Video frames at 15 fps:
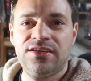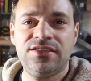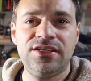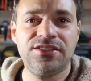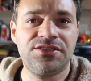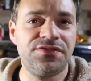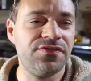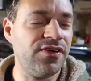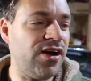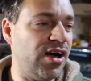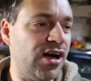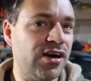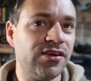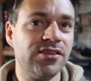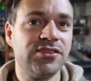this
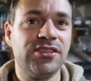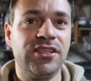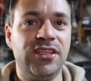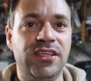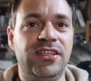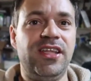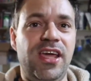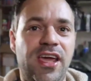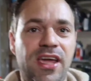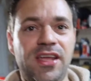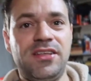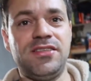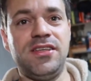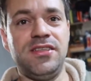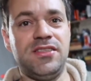virus and the
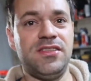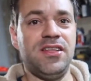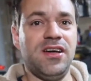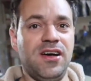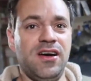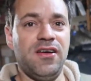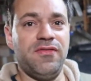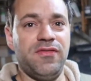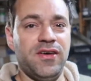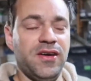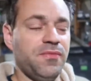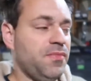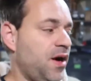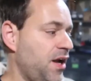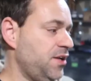dates and stuff,
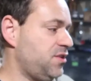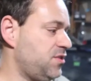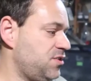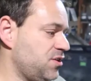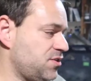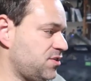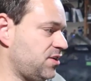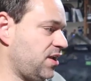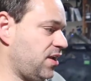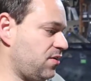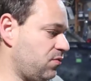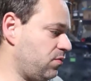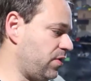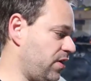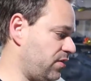I just
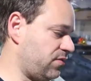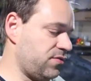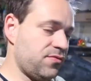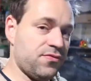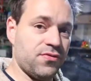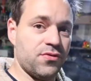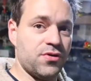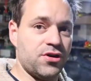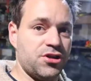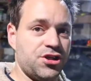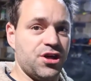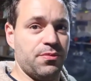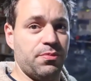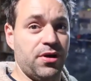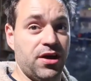can't wait for
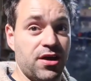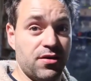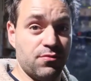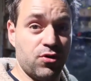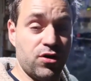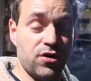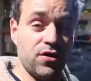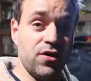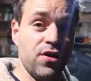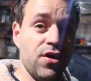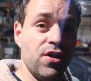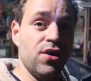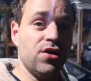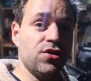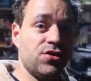shipping anymore.
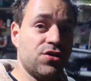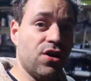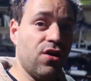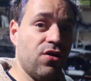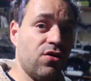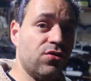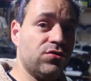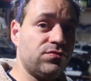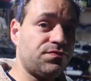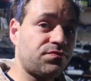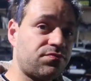So